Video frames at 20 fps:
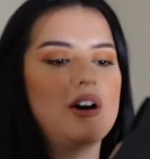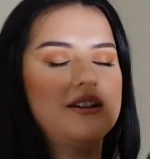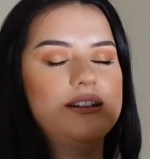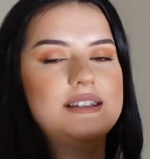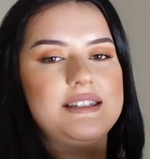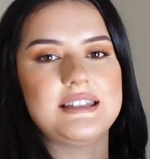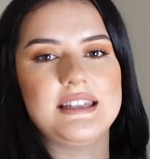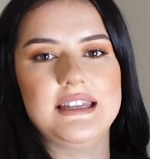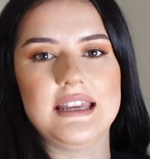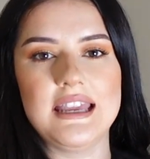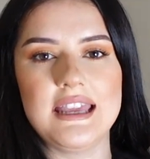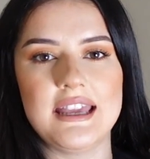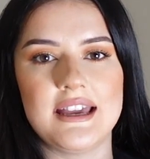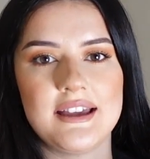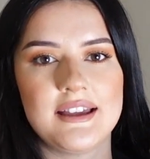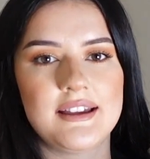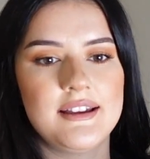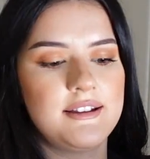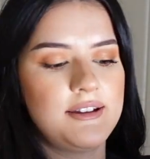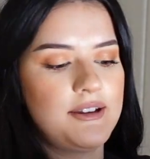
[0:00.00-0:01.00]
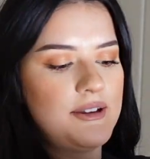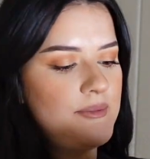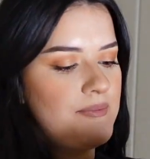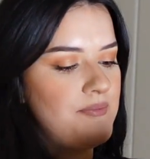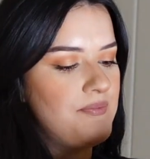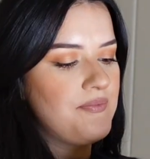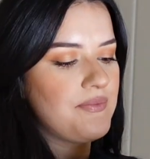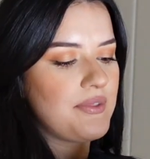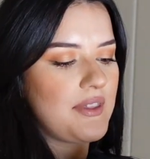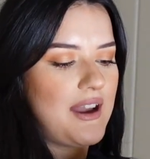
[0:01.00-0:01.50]
honestly,
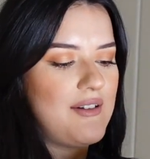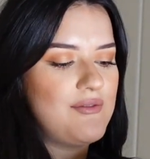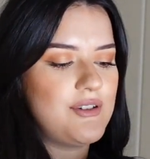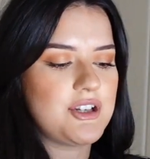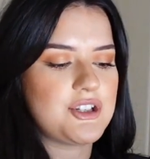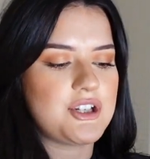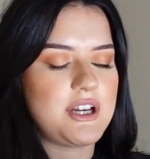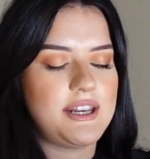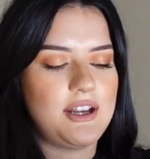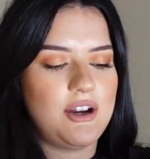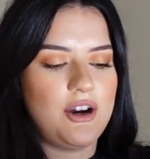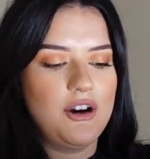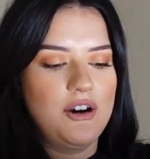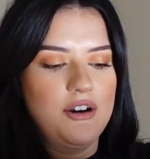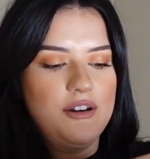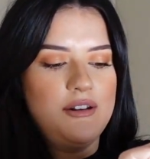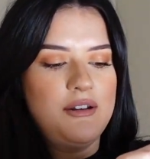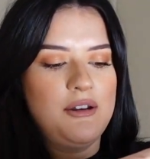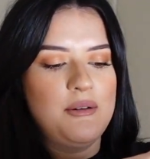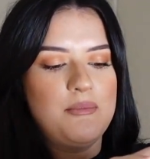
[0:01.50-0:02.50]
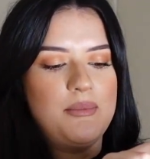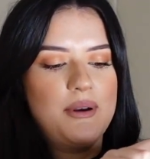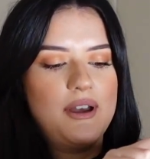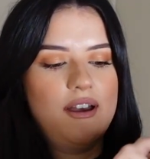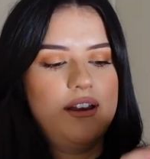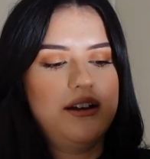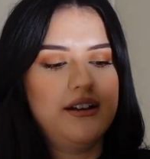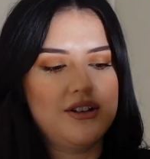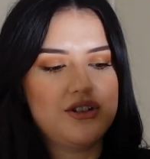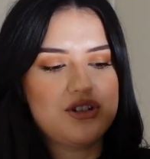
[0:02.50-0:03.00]
I've not tried it on,
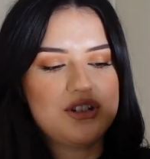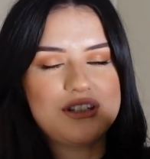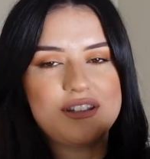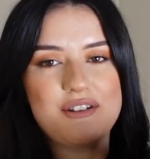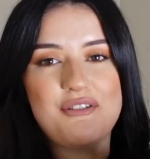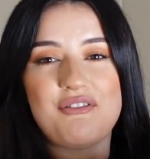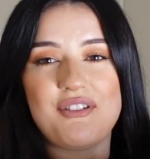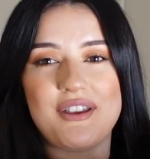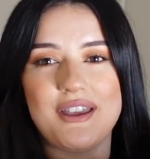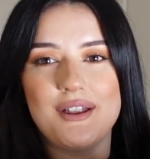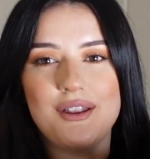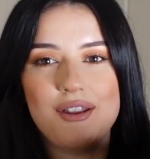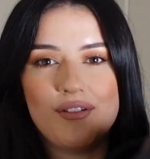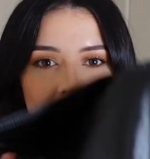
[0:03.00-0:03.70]
but just the feel